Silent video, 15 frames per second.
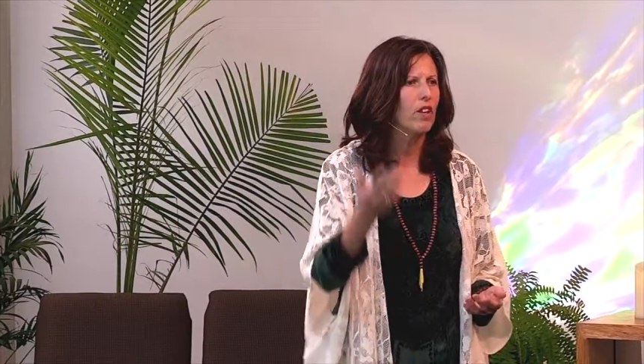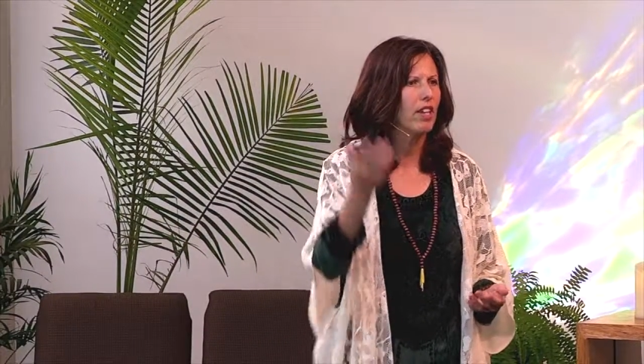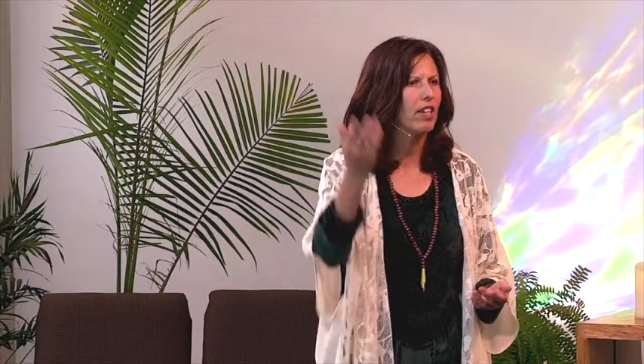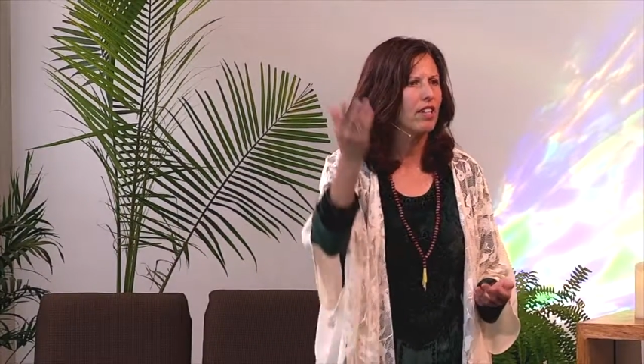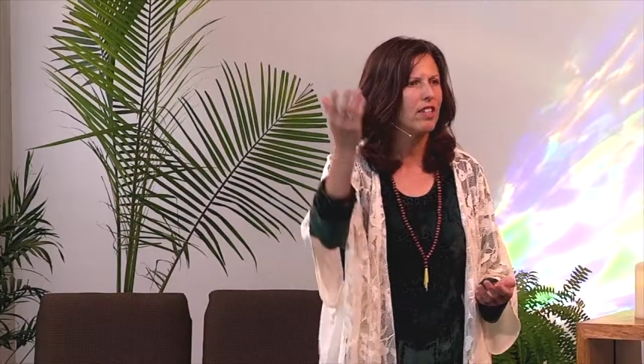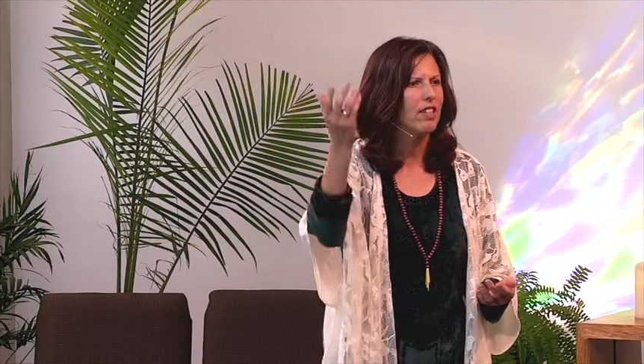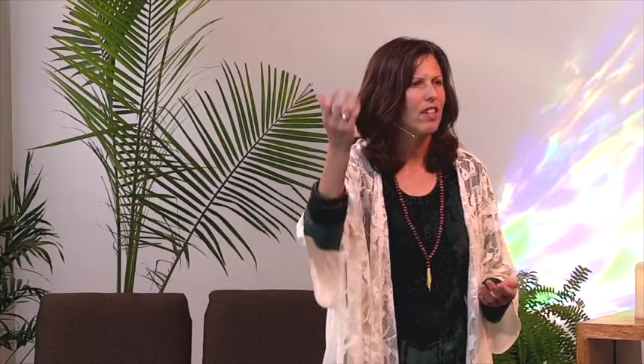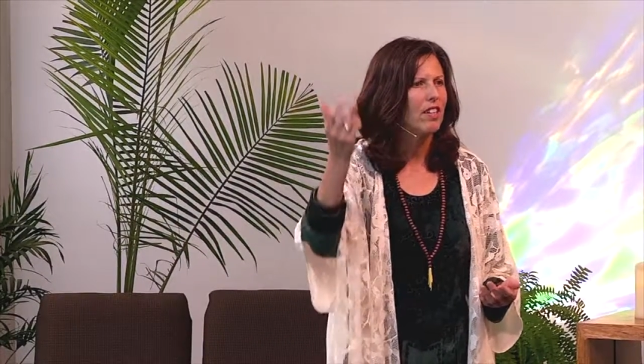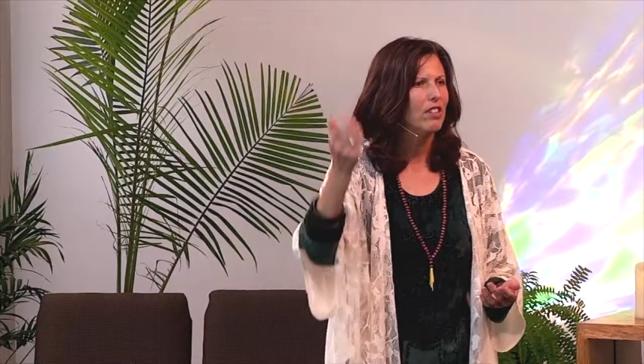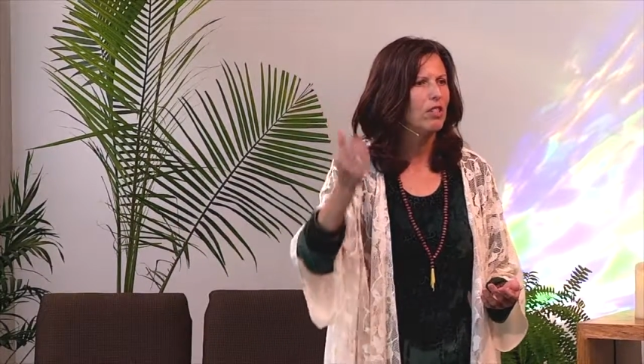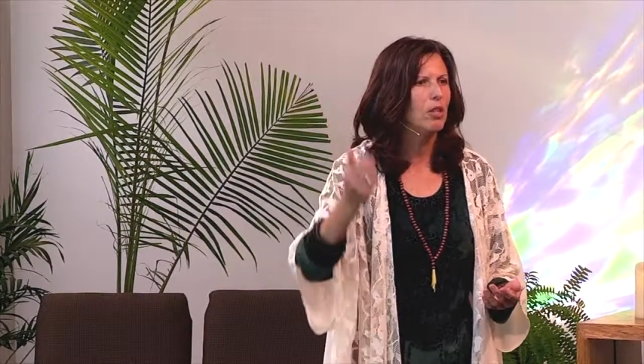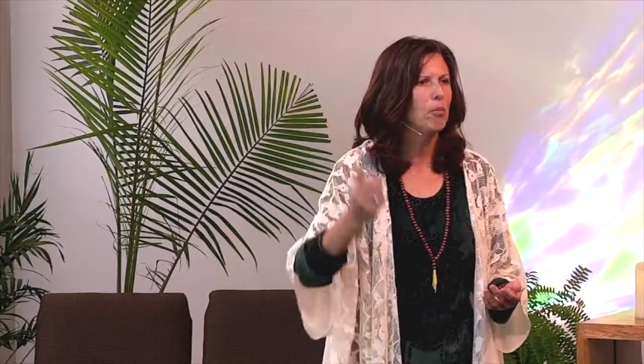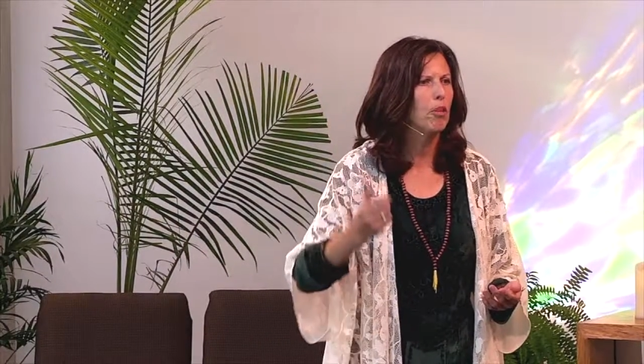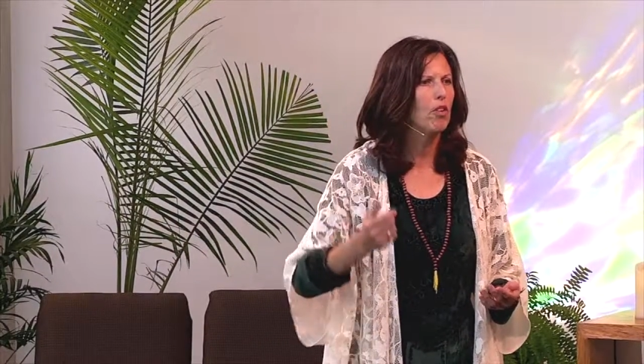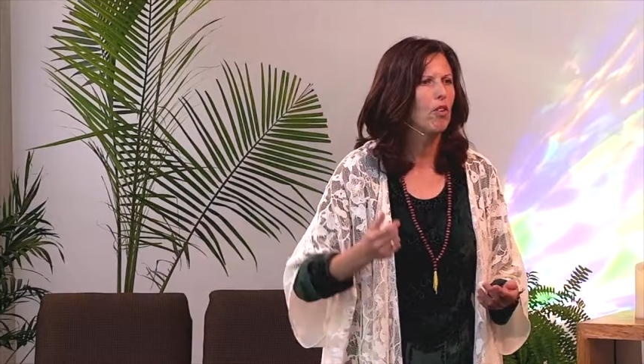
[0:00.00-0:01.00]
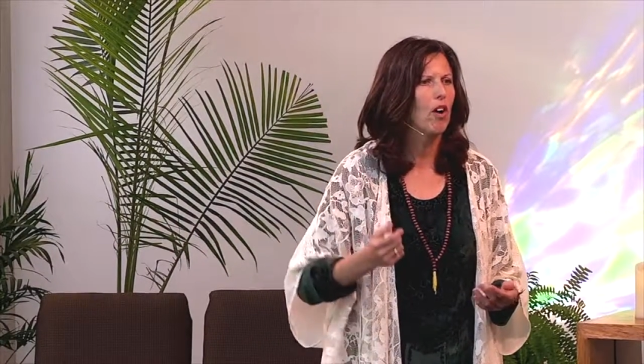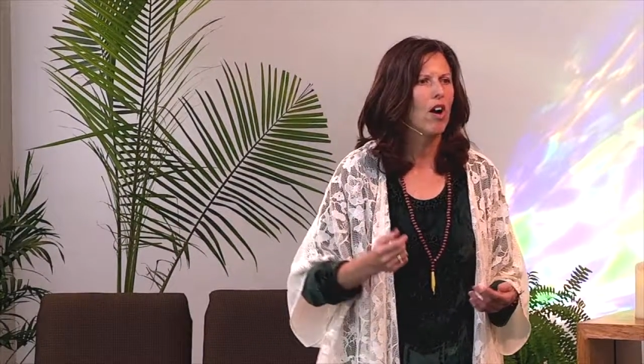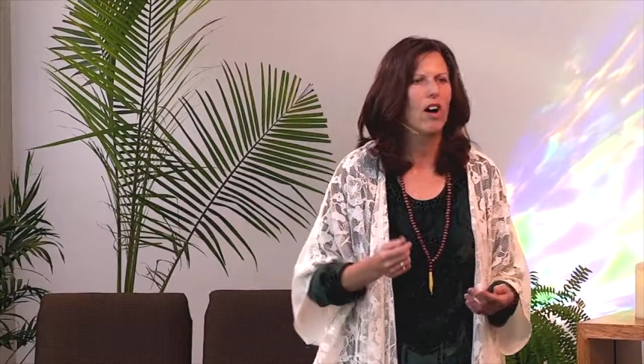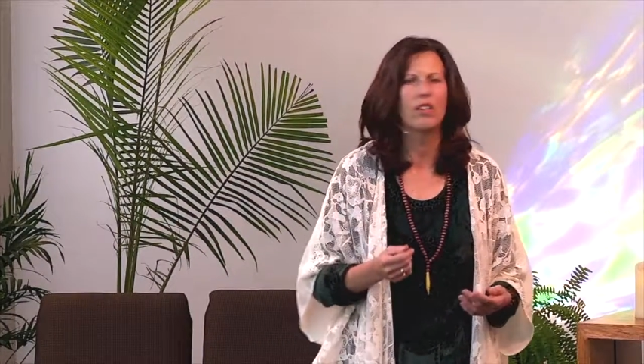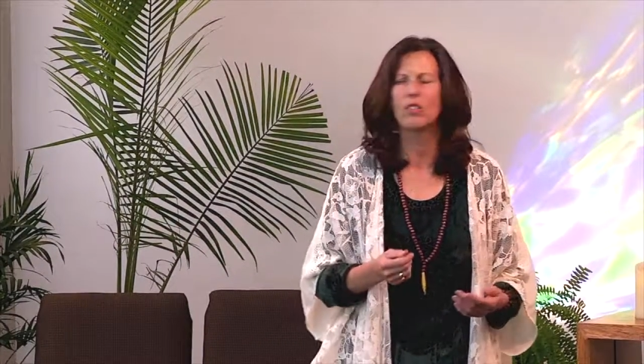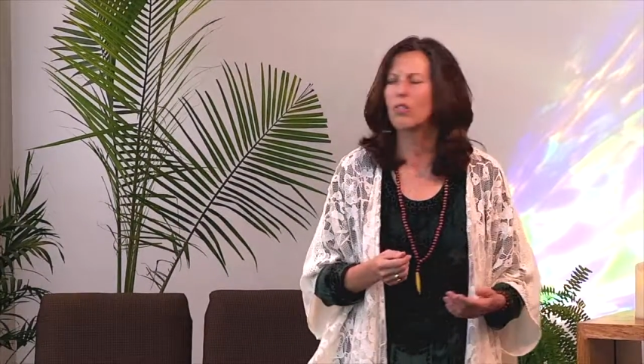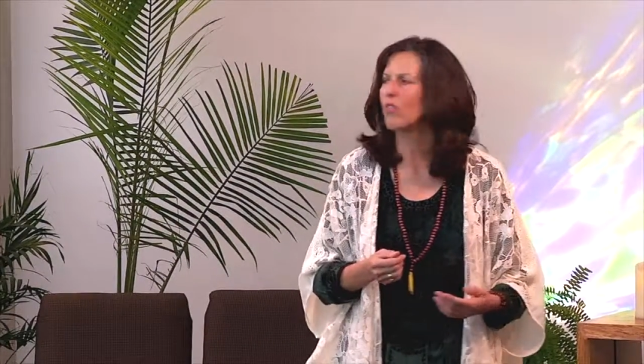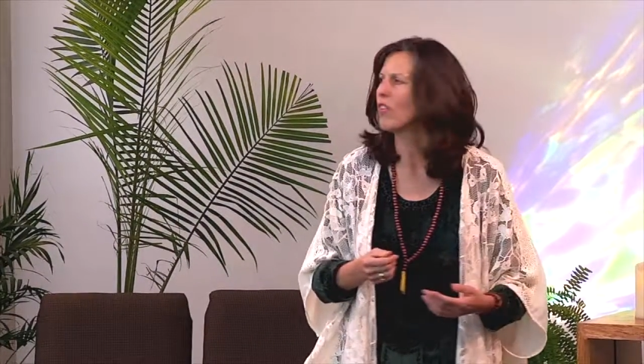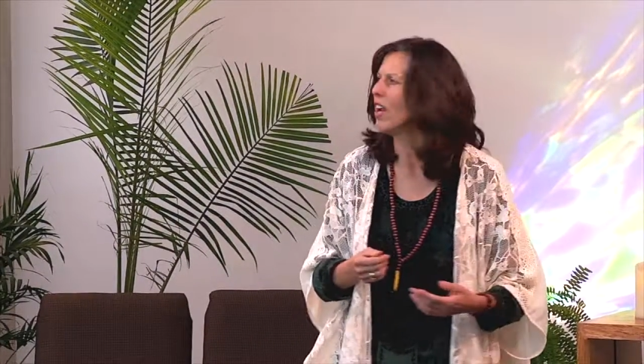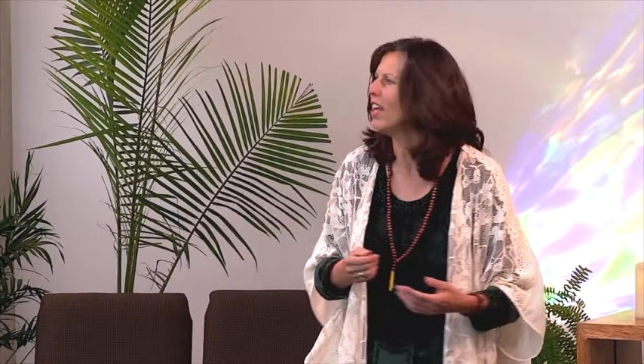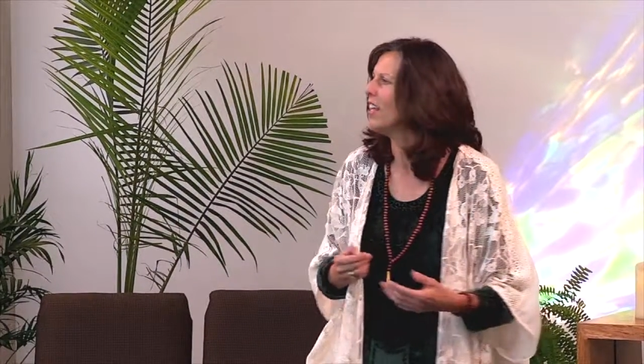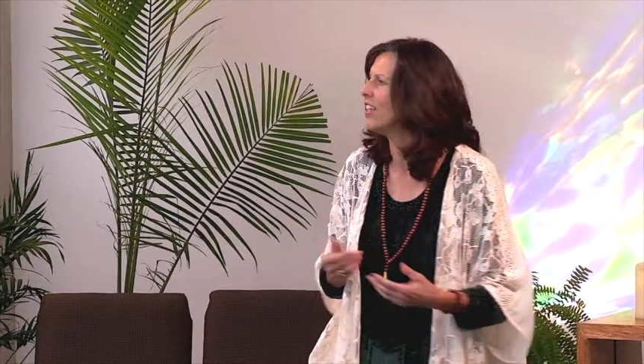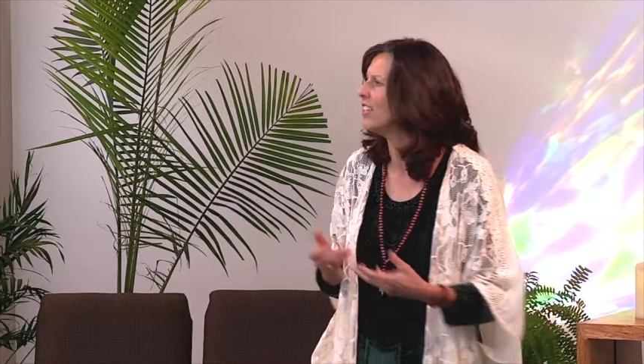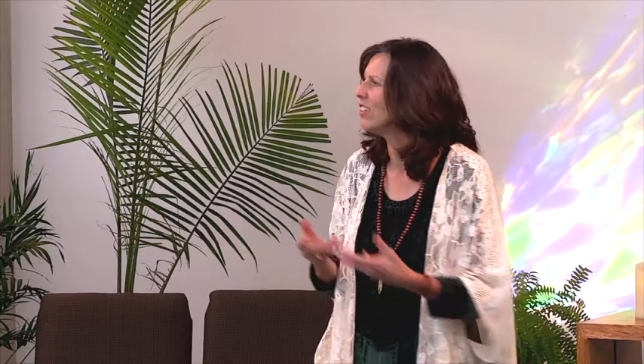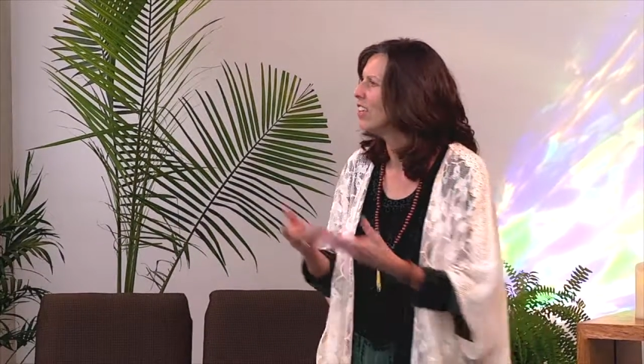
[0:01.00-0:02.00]
like in Tim McGraw's
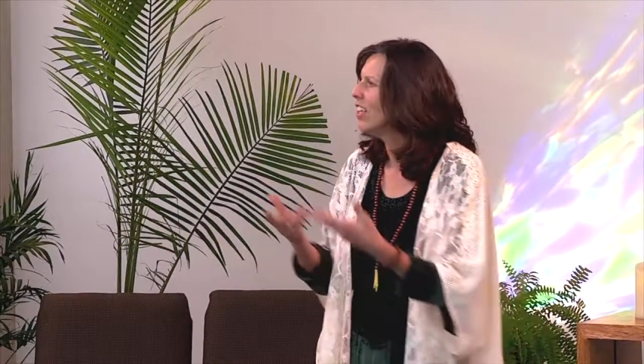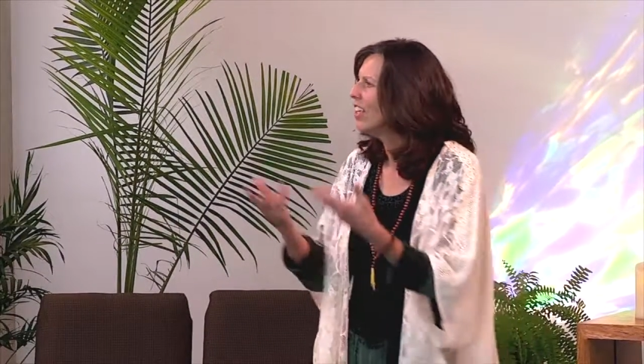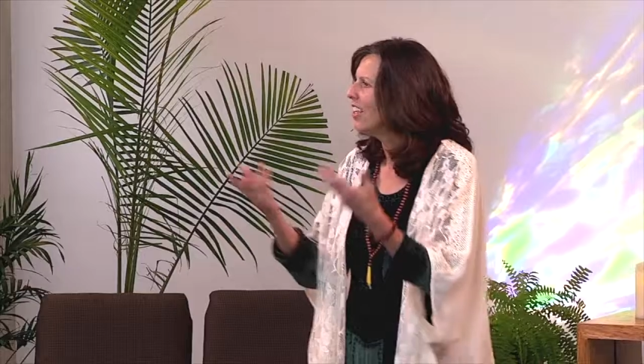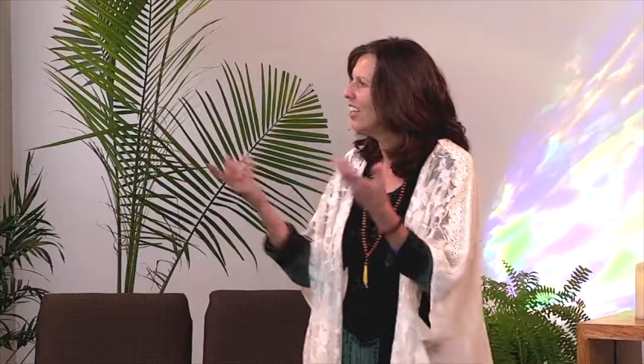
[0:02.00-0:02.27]
Friend,